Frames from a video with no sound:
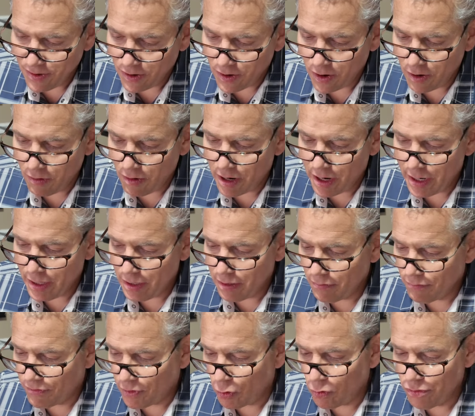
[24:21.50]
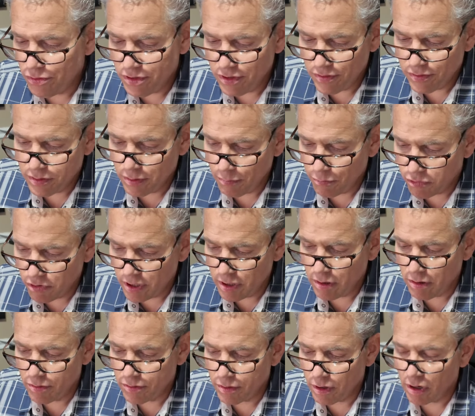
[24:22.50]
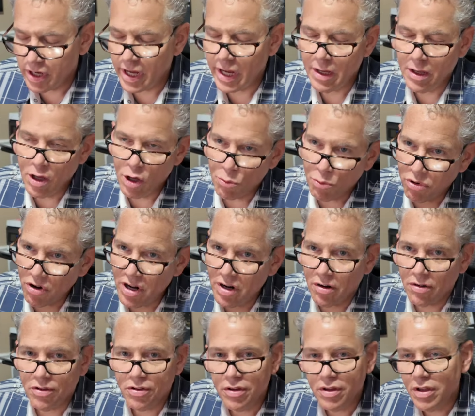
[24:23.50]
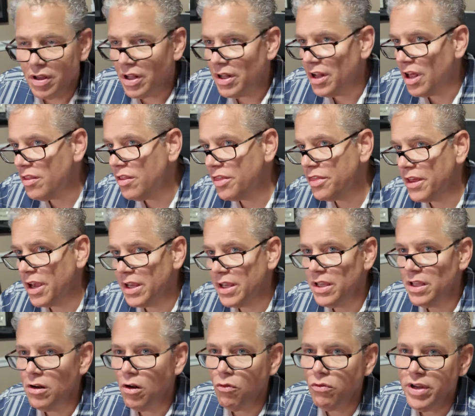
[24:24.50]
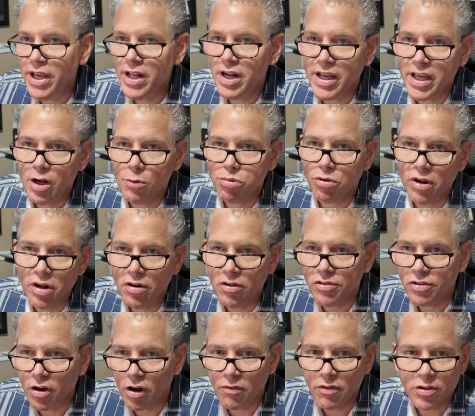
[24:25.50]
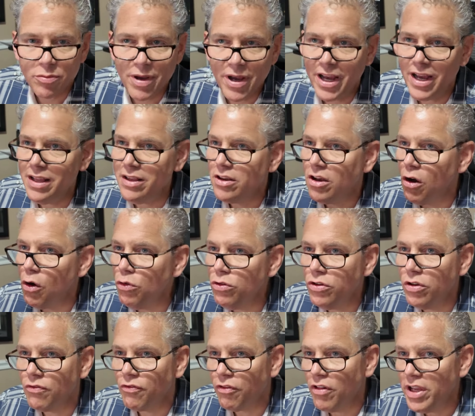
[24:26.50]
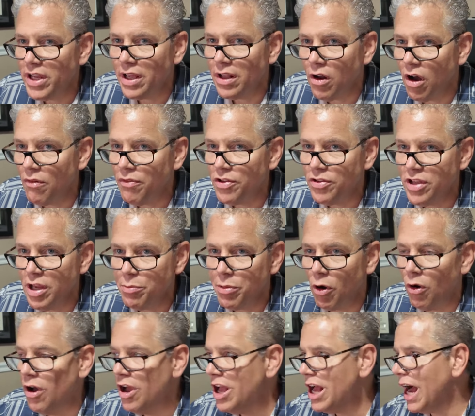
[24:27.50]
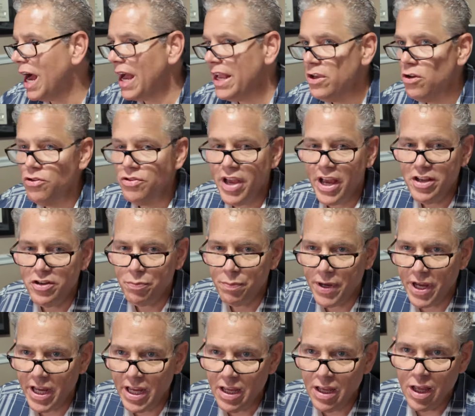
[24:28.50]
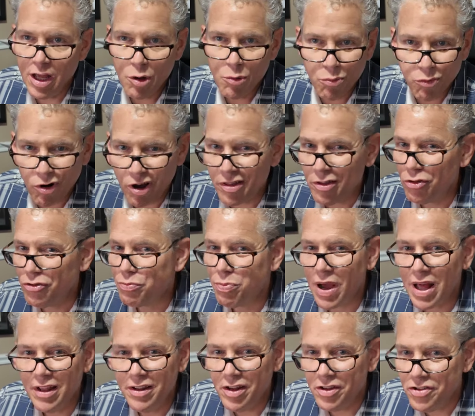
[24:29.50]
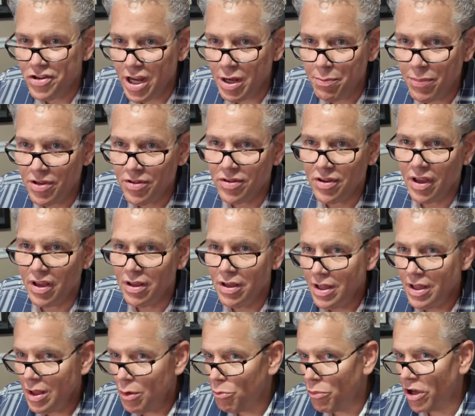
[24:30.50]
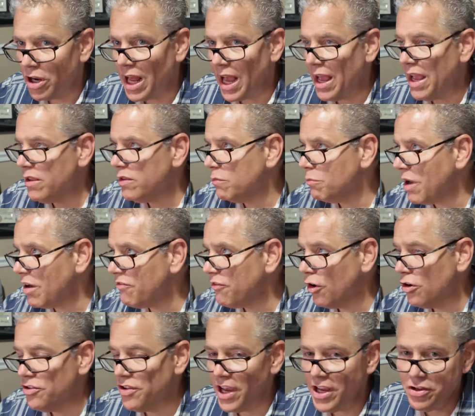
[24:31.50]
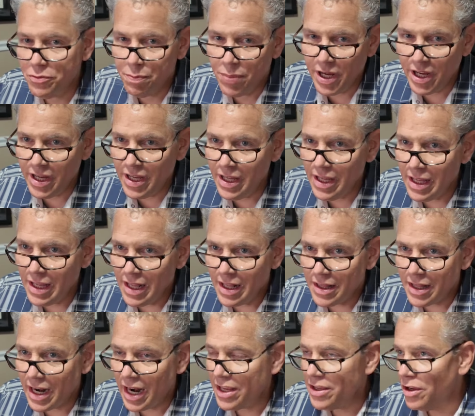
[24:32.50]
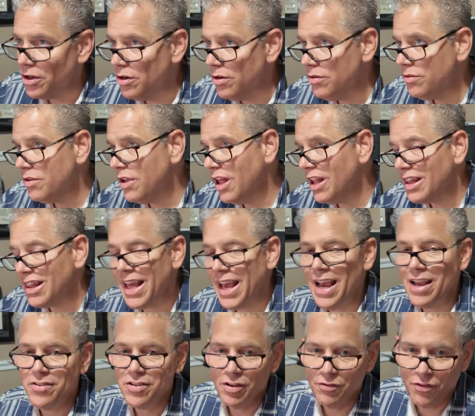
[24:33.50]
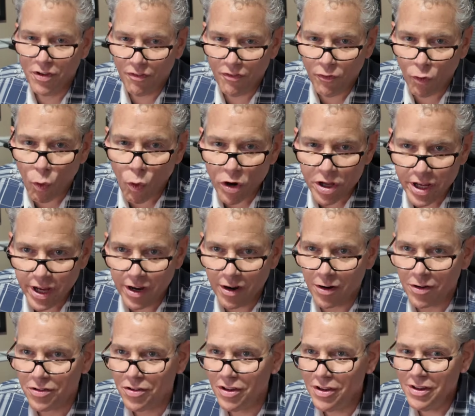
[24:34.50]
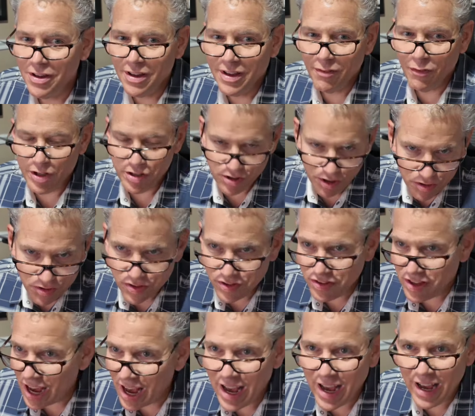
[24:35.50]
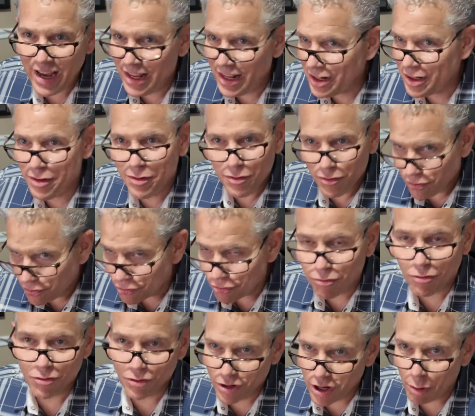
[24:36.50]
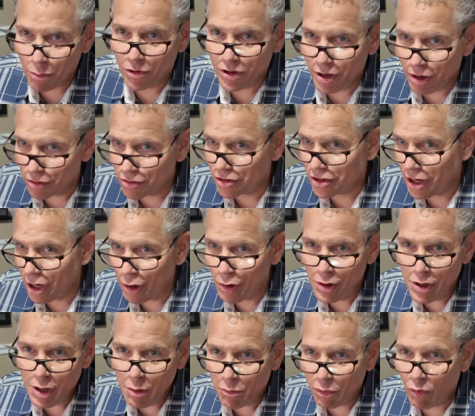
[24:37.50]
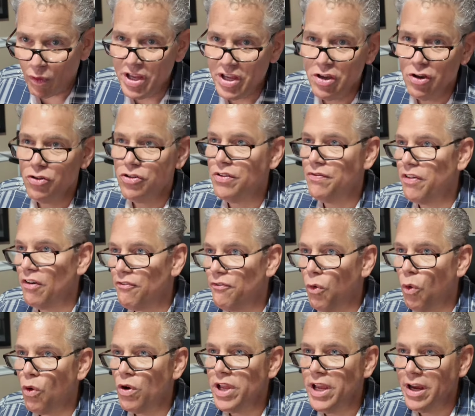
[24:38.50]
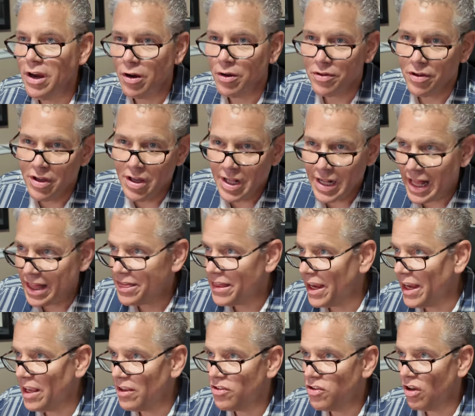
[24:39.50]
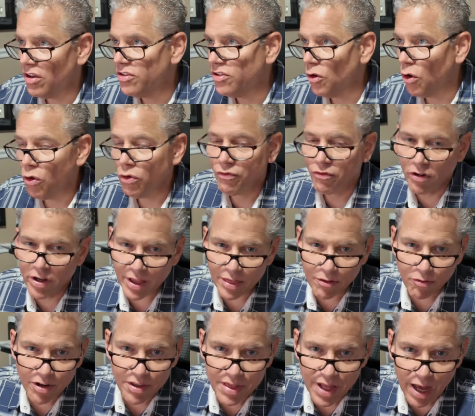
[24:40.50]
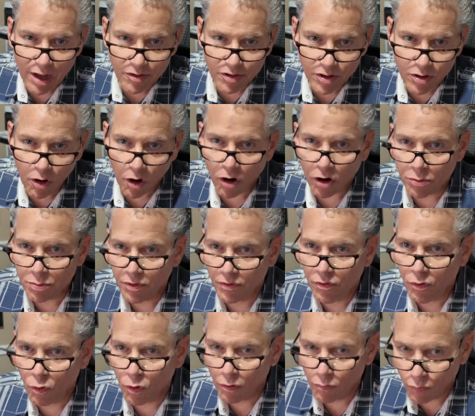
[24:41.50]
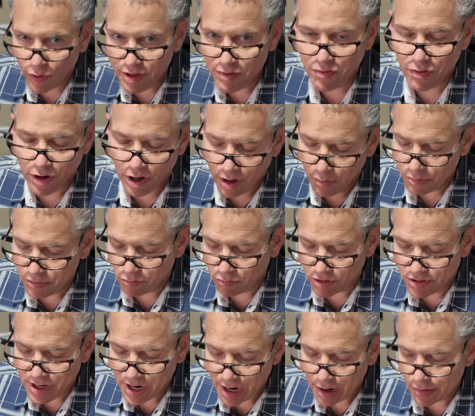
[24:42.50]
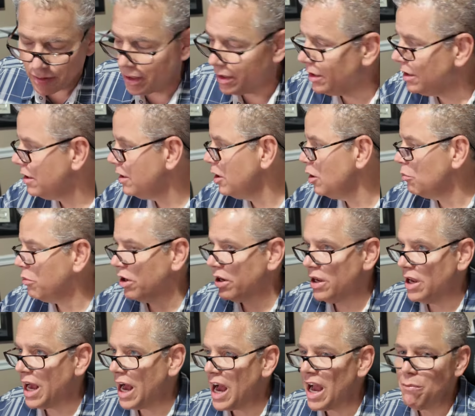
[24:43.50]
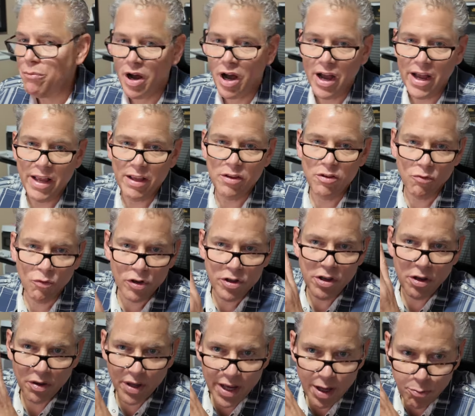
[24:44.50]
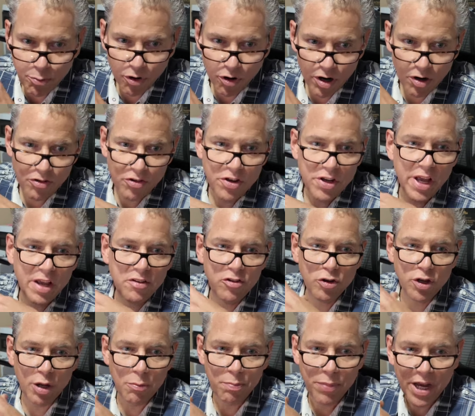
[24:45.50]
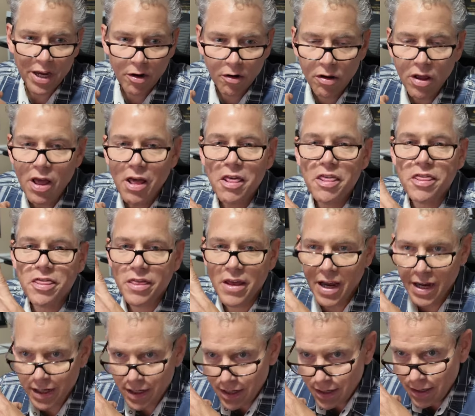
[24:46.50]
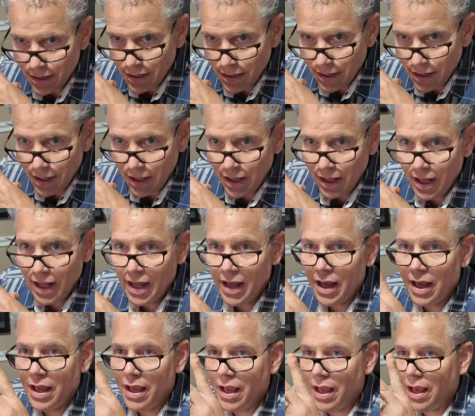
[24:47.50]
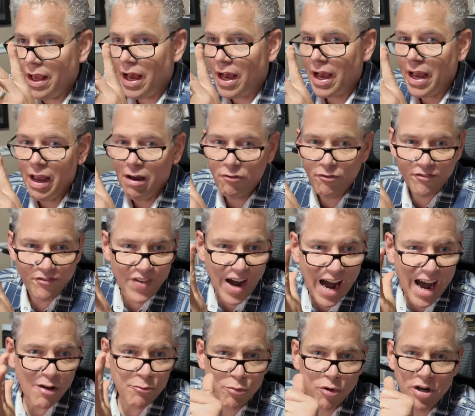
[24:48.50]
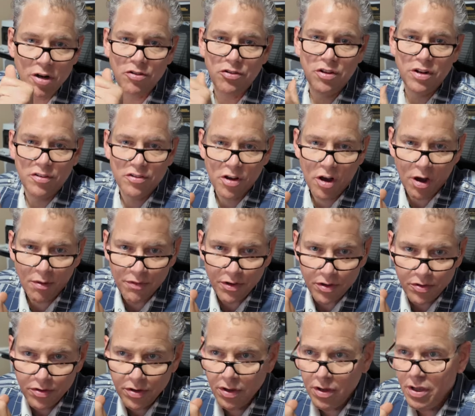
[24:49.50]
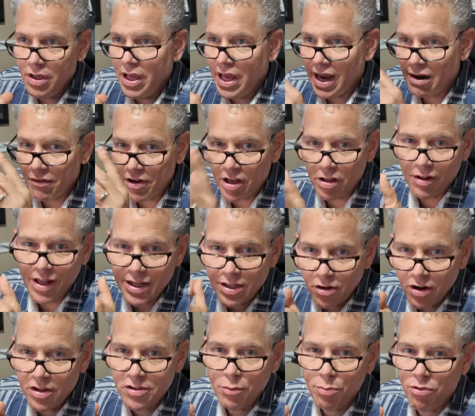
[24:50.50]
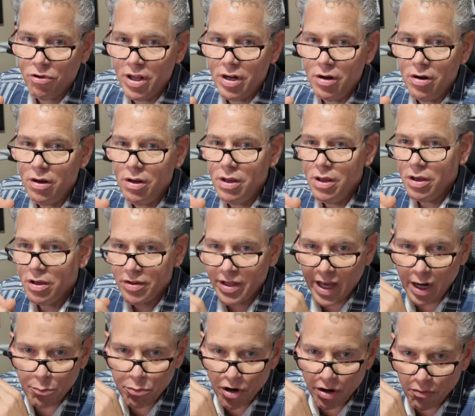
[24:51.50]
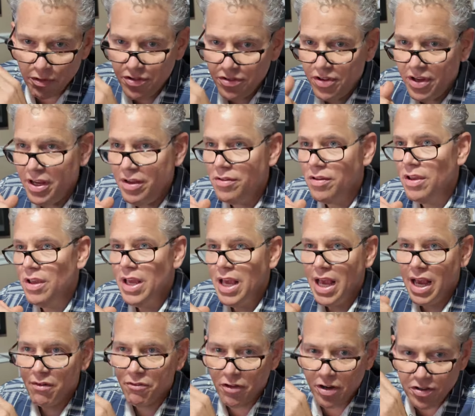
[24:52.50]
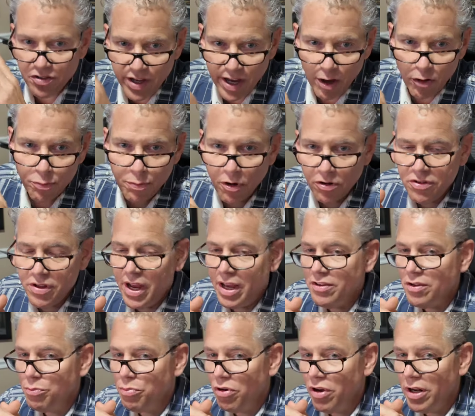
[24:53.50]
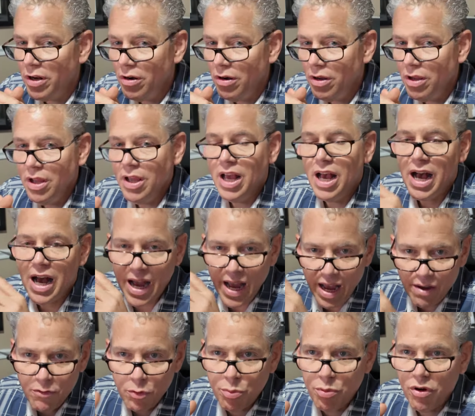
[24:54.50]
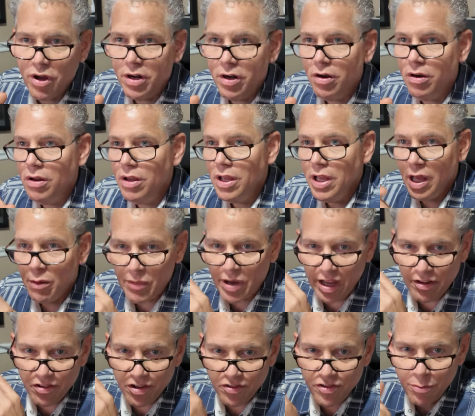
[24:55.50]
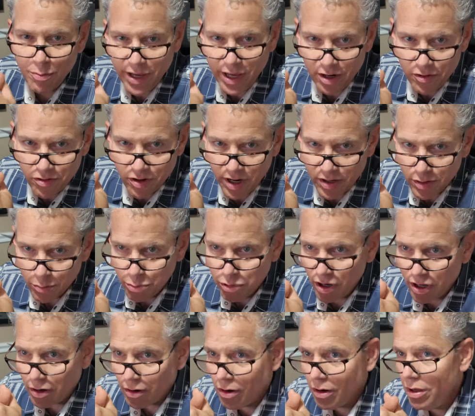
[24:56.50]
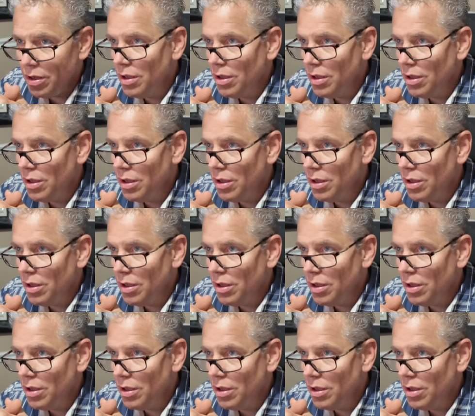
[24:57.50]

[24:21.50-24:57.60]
All right, phone system, printers. Okay, printers, another thing. You don't need to get a printer service, man. Go to freaking Office Depot. I use HP. Brother's probably the cheapest, but my first HP that I used lasted for 4 years. We just died a couple years ago, but we used it for 4 years. That thing had sold freaking 3,000 cars before we retired it. But I buy, and when you get printers, and as you get bigger, think. I have 5 printers in this office. Every collector has a printer because they got to print receipts. Every salesperson has a printer. I have a printer, and my assistant manager has a printer.